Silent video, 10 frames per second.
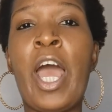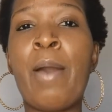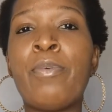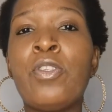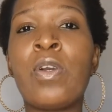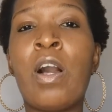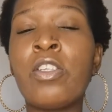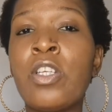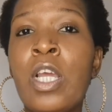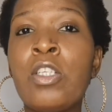app to
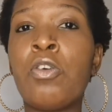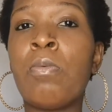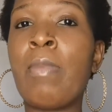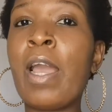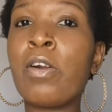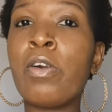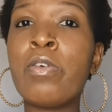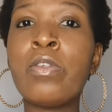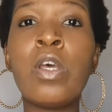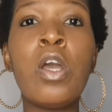calculate your
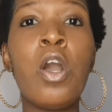macros.